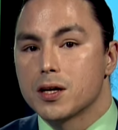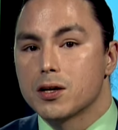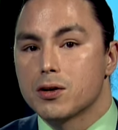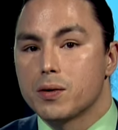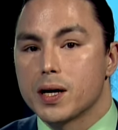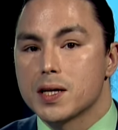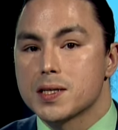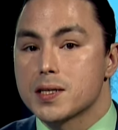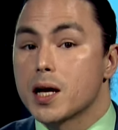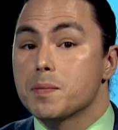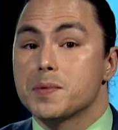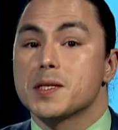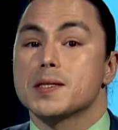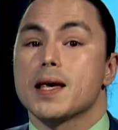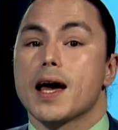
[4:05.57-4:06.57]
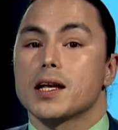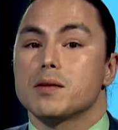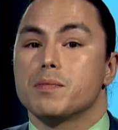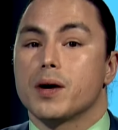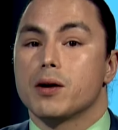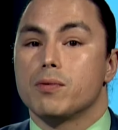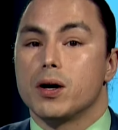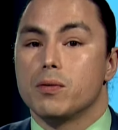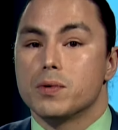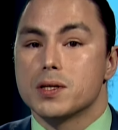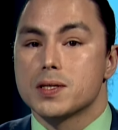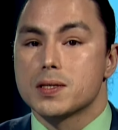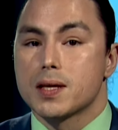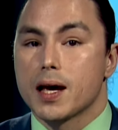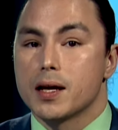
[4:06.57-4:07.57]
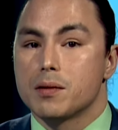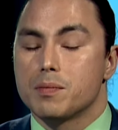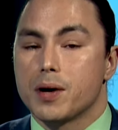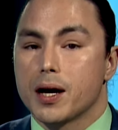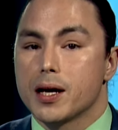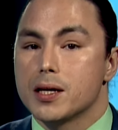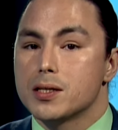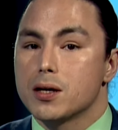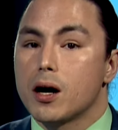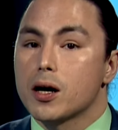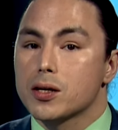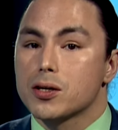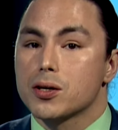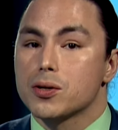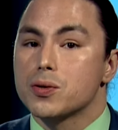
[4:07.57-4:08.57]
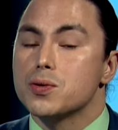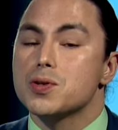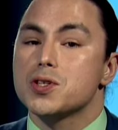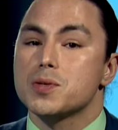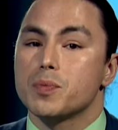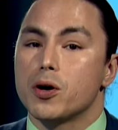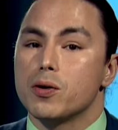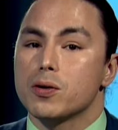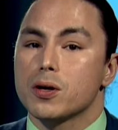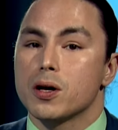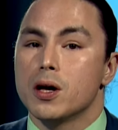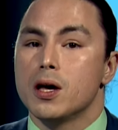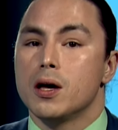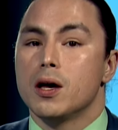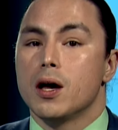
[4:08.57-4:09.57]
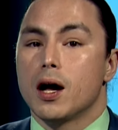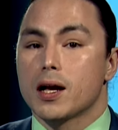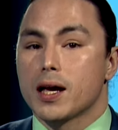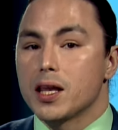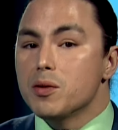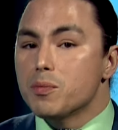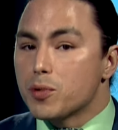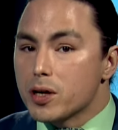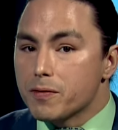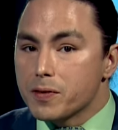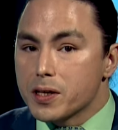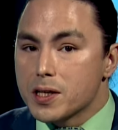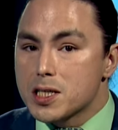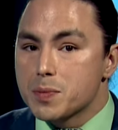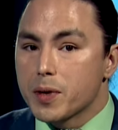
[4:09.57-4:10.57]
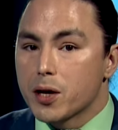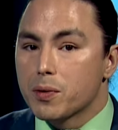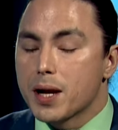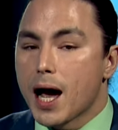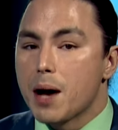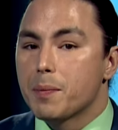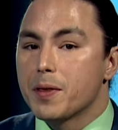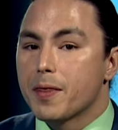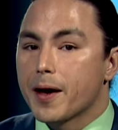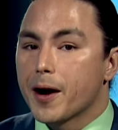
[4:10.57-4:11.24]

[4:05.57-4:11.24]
inquest upset by what was said by a doctor who spoke. Can you briefly explain what happened